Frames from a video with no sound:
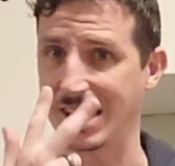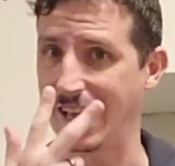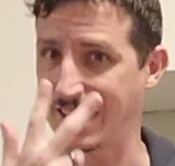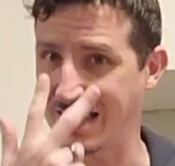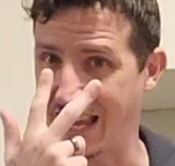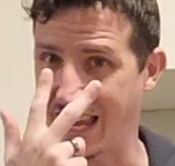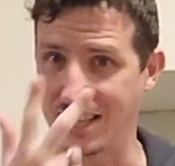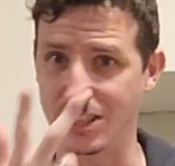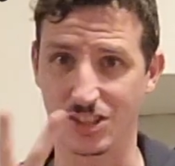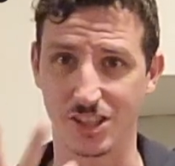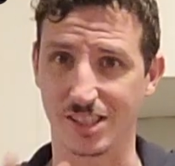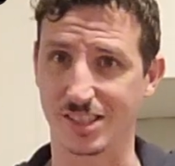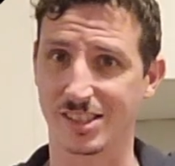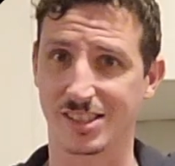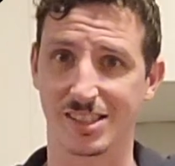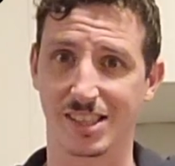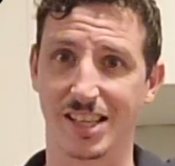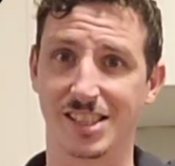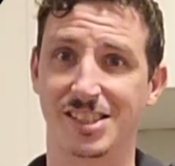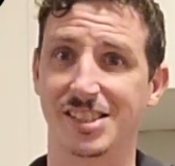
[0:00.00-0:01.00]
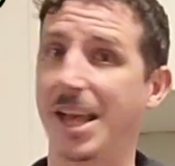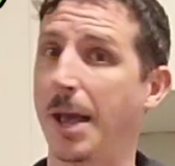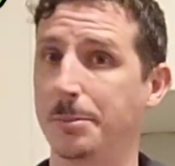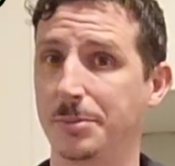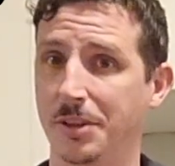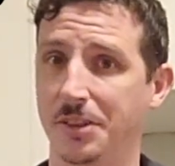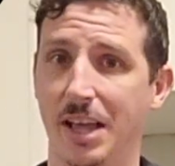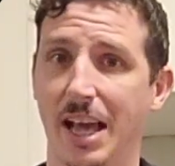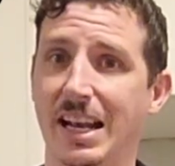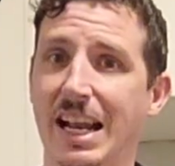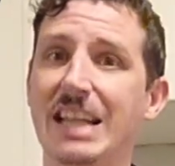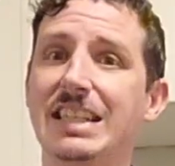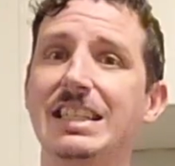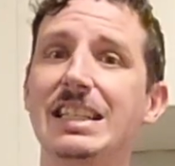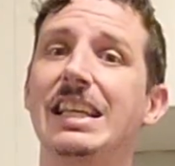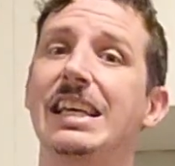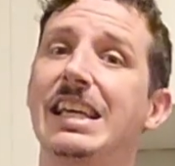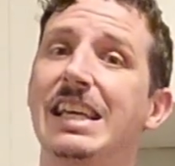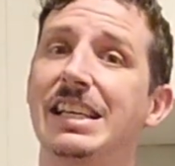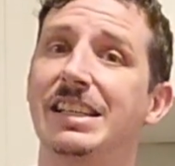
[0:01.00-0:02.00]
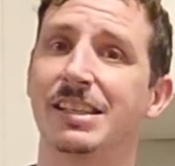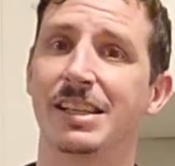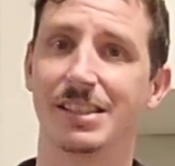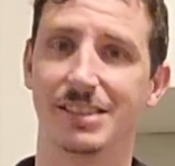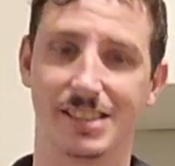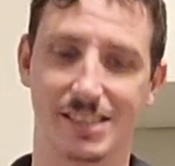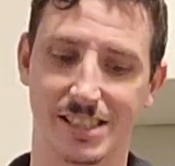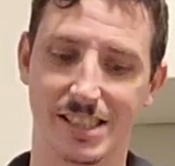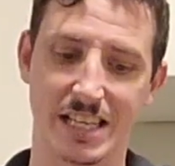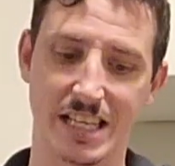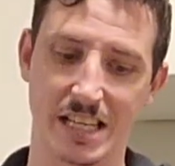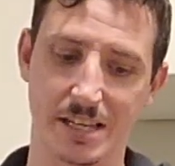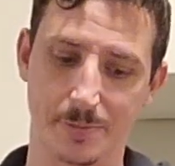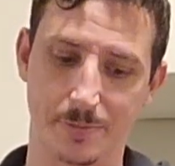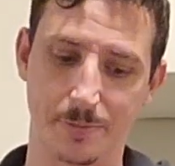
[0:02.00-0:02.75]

I can't just accept that. I need to see it.